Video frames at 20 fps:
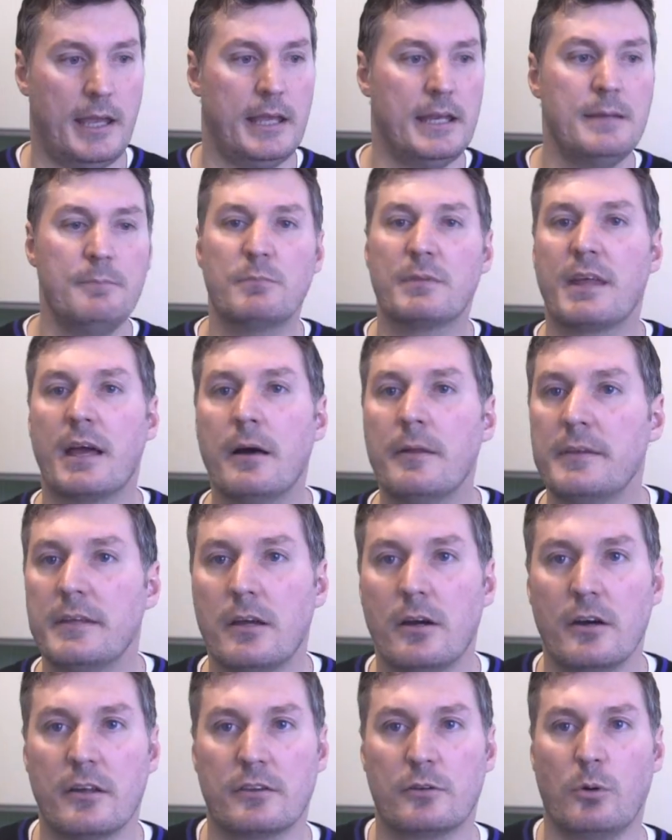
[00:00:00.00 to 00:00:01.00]
Even without
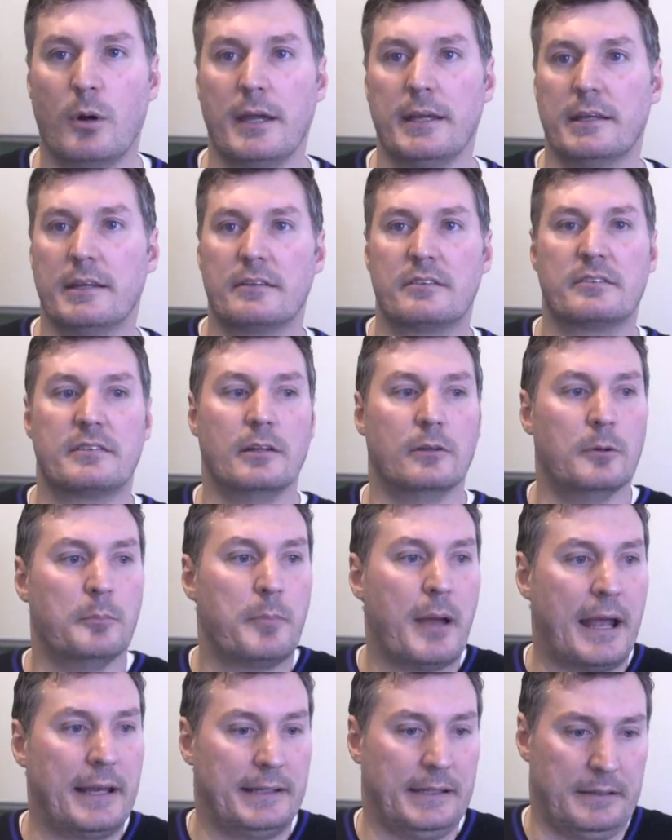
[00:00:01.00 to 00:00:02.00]
the earthquake, it's still
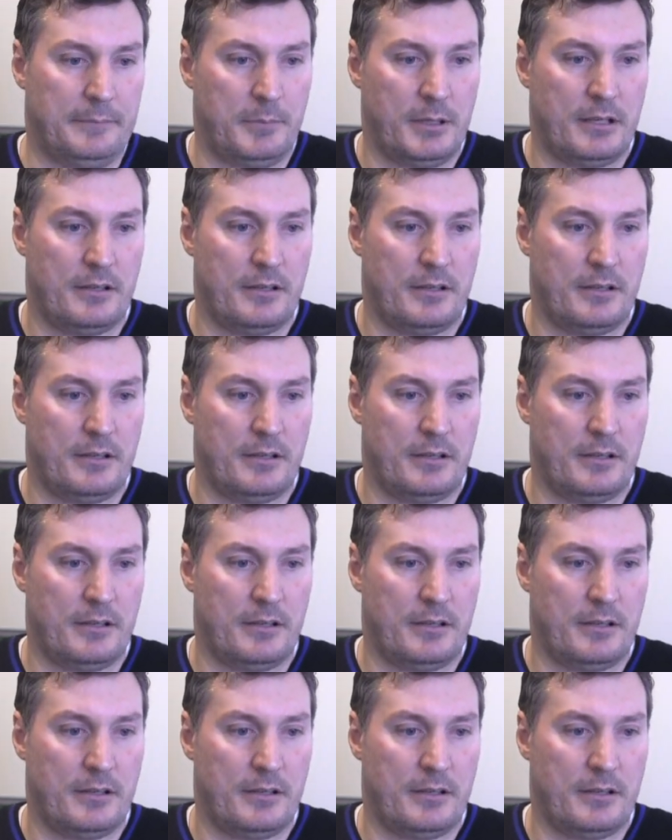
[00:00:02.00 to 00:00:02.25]
a panic